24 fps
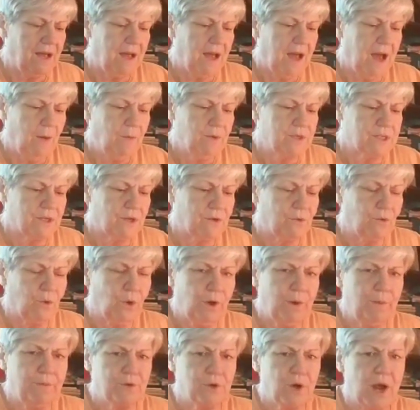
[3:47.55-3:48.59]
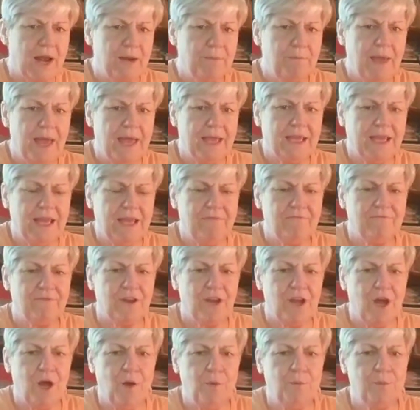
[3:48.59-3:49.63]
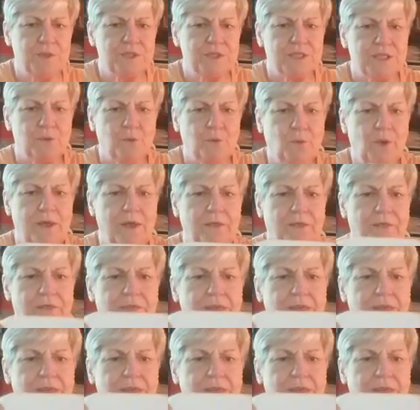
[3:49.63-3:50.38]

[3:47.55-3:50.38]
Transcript: I was going to try to make envelopes with